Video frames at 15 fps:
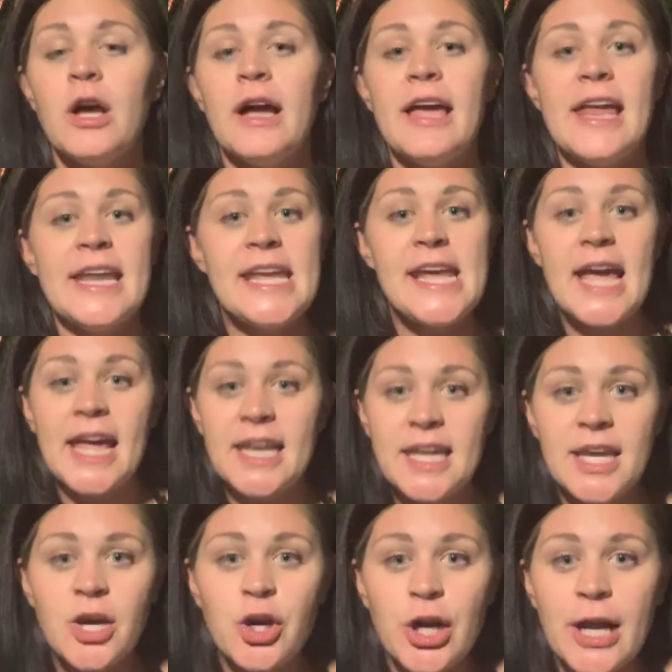Any
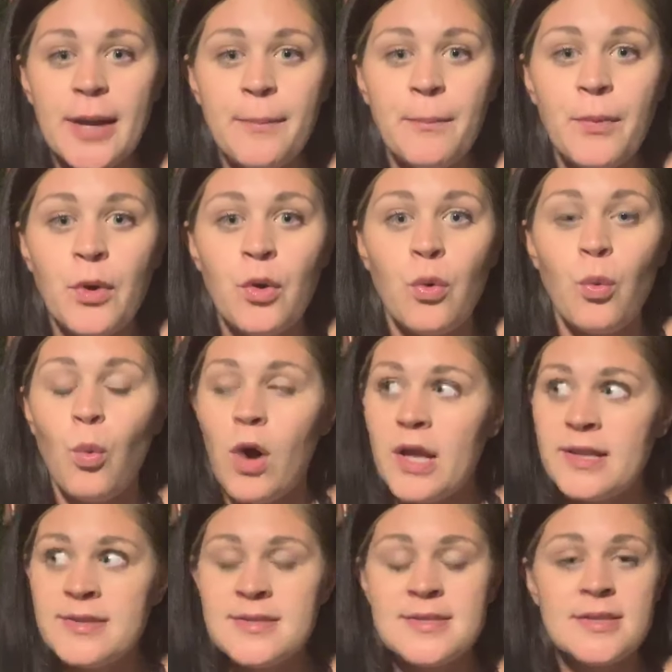Enneagram
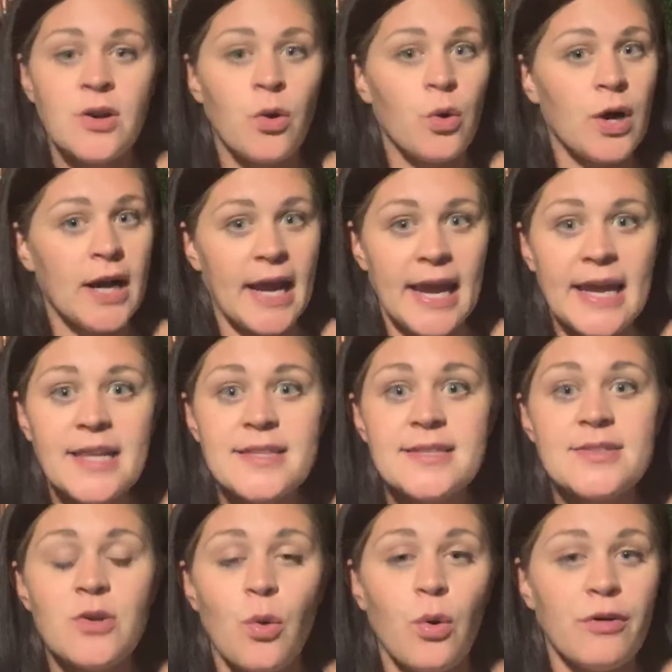ones or
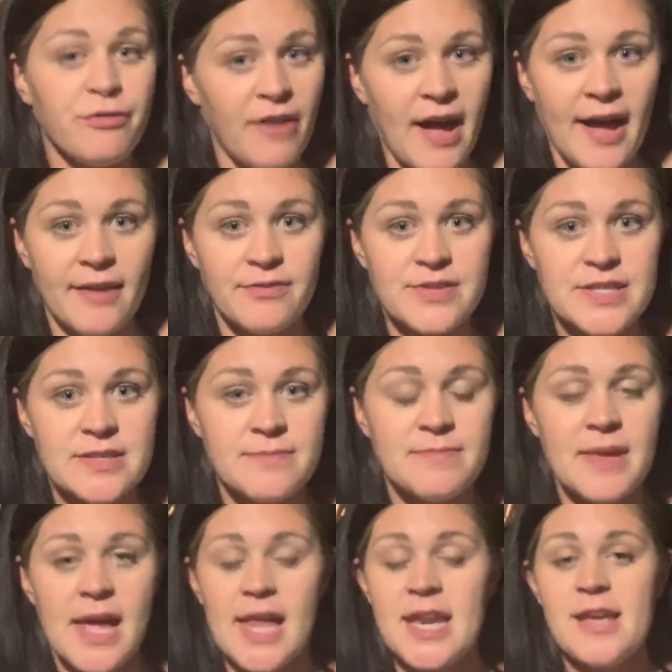eights or fives?
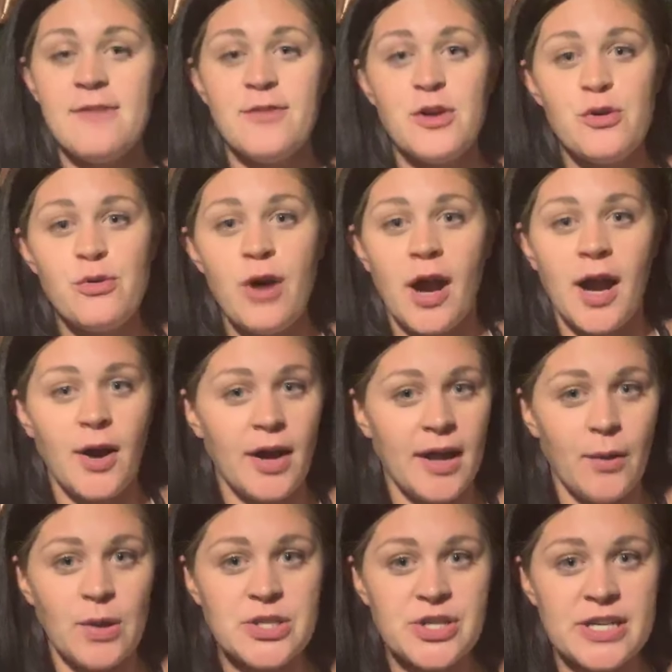Any of you
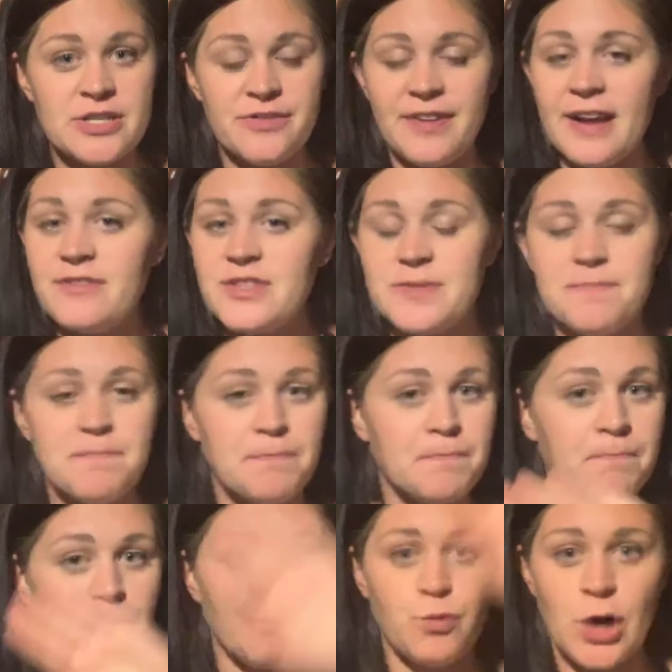ones or eights or fives?
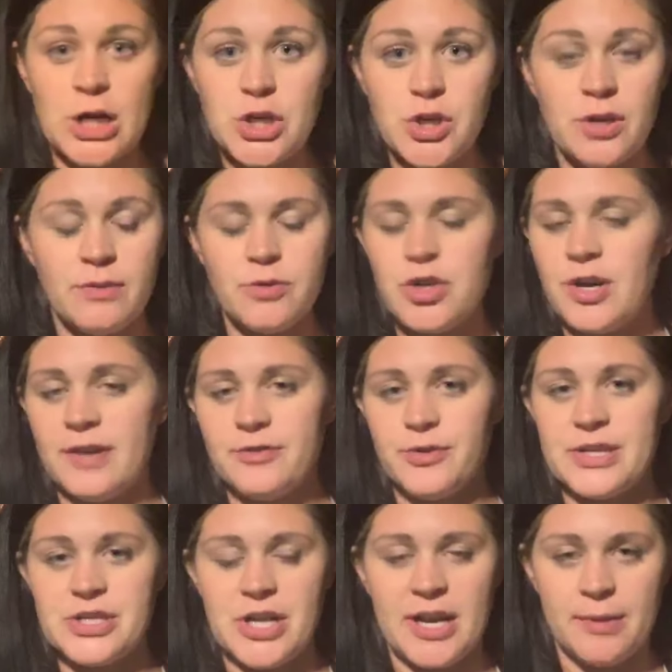You don't have to
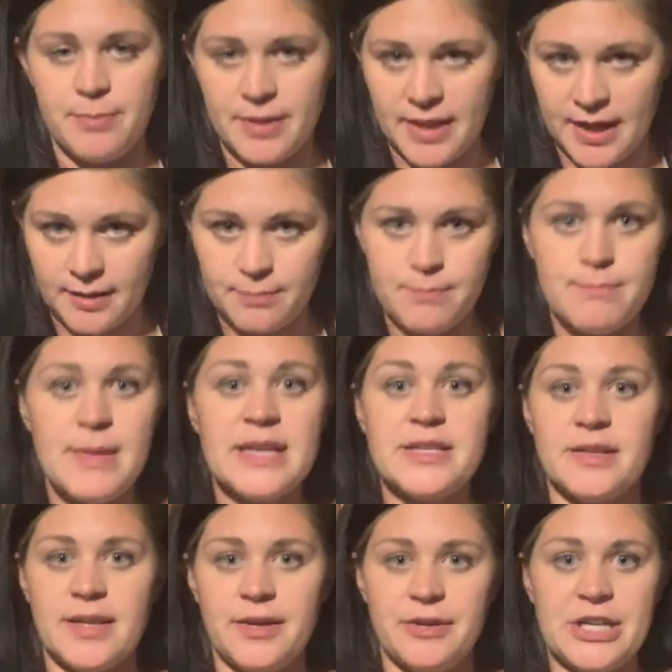raise your hand, but like
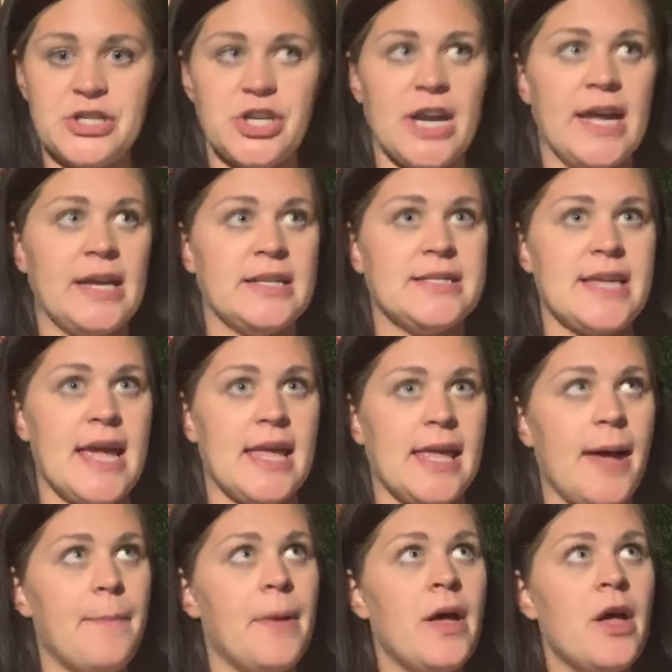mentally raise your hand and say,
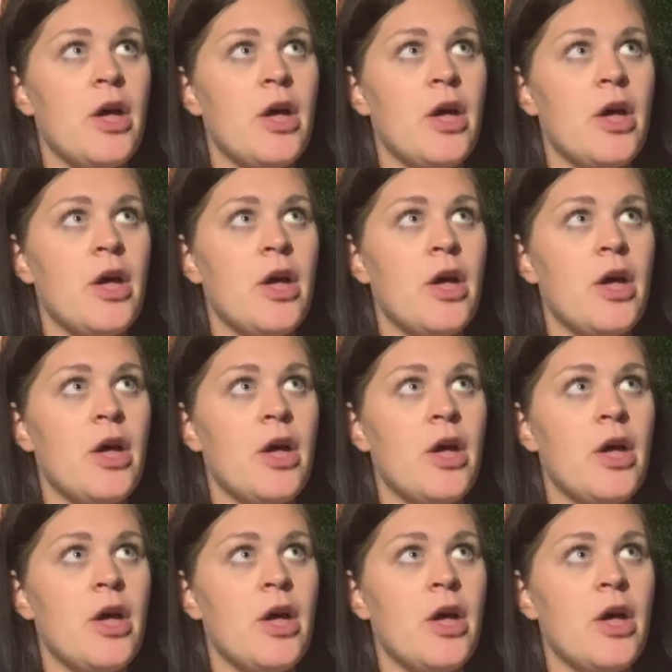yep.